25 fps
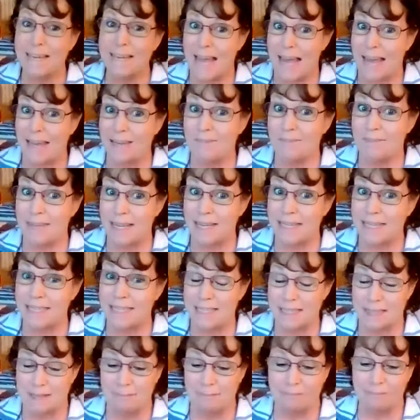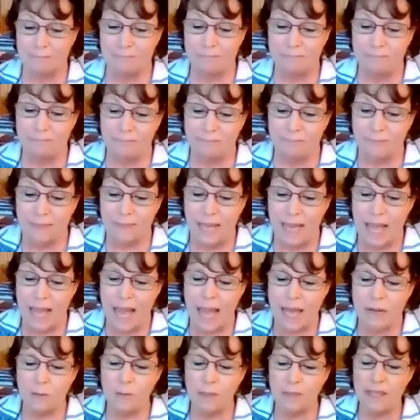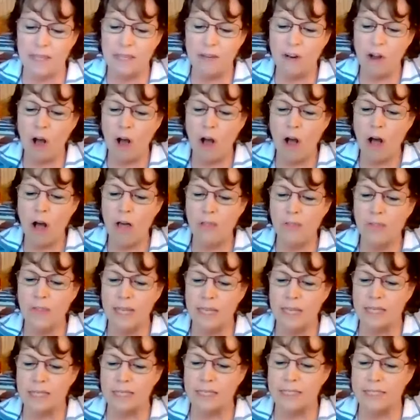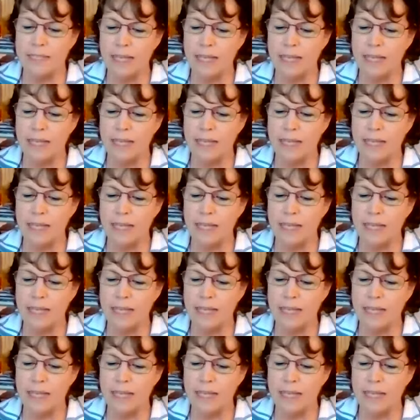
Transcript: Advent. And within all this,